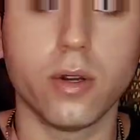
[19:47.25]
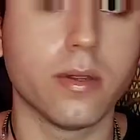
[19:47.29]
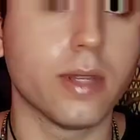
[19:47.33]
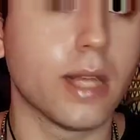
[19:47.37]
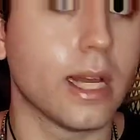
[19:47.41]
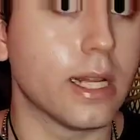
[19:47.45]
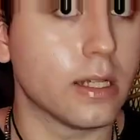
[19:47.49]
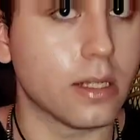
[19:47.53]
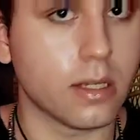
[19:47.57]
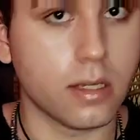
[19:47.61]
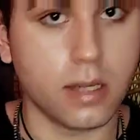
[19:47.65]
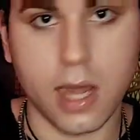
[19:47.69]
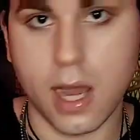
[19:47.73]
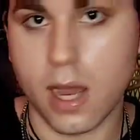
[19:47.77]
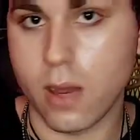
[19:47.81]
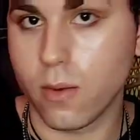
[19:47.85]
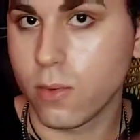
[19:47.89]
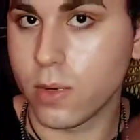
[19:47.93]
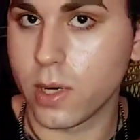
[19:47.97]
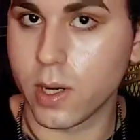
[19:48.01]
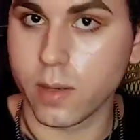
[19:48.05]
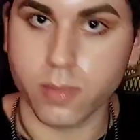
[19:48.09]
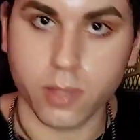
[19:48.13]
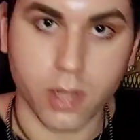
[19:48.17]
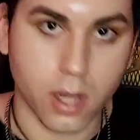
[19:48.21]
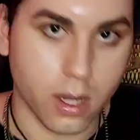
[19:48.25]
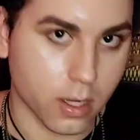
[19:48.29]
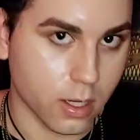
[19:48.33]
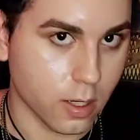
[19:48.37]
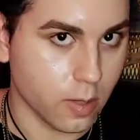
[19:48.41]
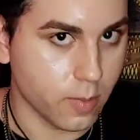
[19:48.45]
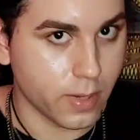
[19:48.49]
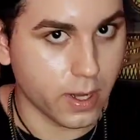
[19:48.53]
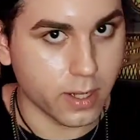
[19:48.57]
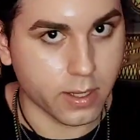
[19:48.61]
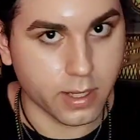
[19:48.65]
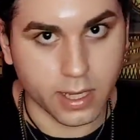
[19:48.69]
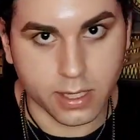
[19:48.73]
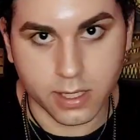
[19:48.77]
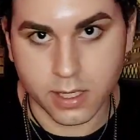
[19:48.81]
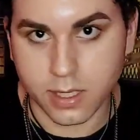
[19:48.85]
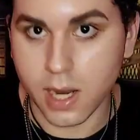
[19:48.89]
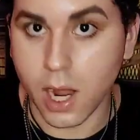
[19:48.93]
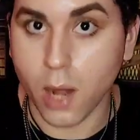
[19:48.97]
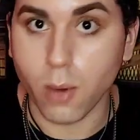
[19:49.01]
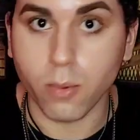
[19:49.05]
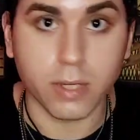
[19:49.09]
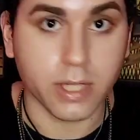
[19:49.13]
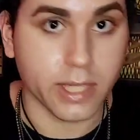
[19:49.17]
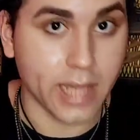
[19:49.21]
That's not what I'm talking about. That's
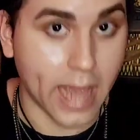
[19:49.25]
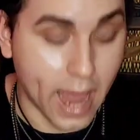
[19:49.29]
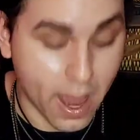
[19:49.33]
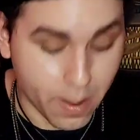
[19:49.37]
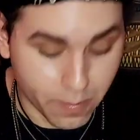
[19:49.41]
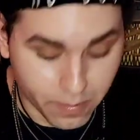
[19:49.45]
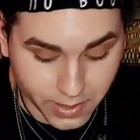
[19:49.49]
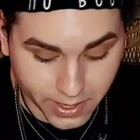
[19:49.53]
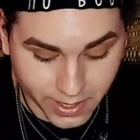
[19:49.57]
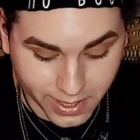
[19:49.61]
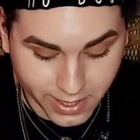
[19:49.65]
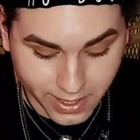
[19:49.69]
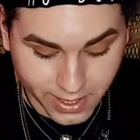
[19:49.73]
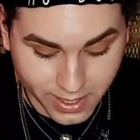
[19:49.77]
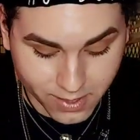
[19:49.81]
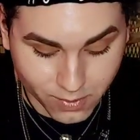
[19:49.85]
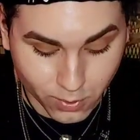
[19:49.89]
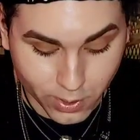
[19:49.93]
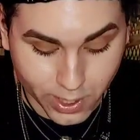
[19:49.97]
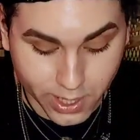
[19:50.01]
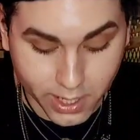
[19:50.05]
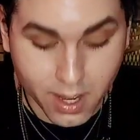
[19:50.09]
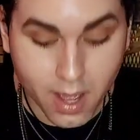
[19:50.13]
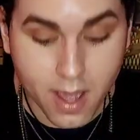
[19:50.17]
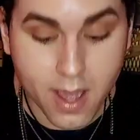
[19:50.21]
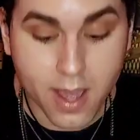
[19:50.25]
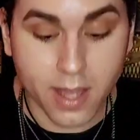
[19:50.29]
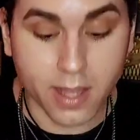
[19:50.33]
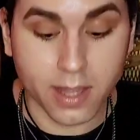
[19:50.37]
not what's happening this week.